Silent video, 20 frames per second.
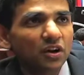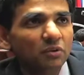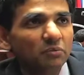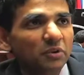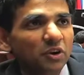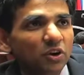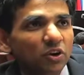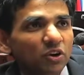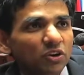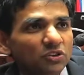
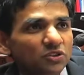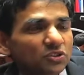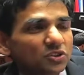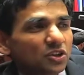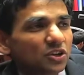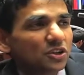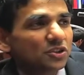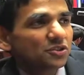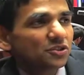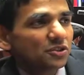because
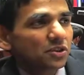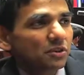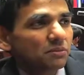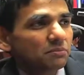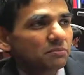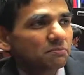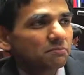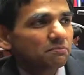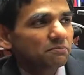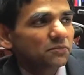
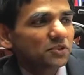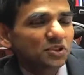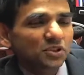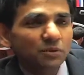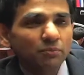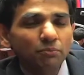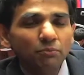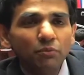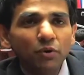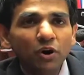
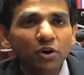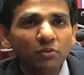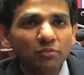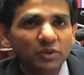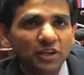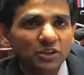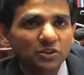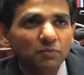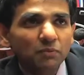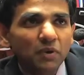some bomb
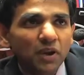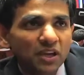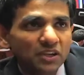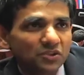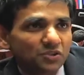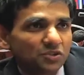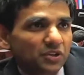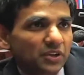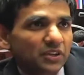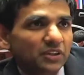has
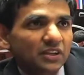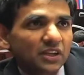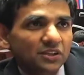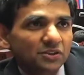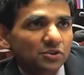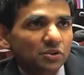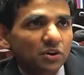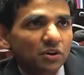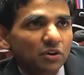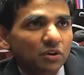blasted.
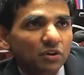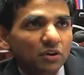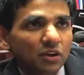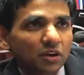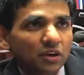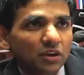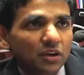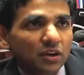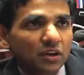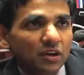That's all.
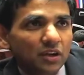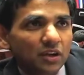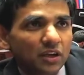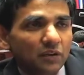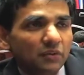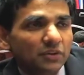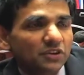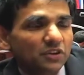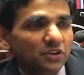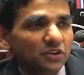He
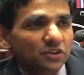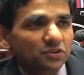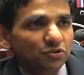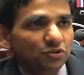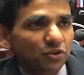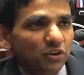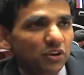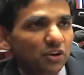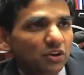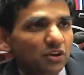was in a
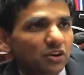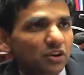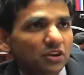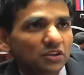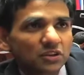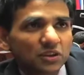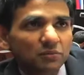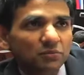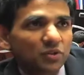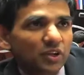truck or
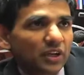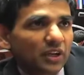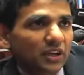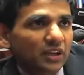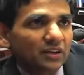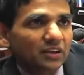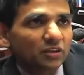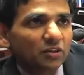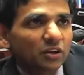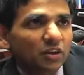something,
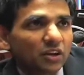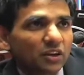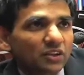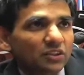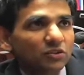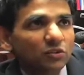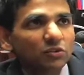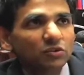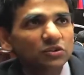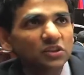and he
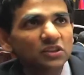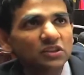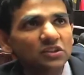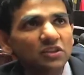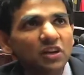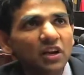loses his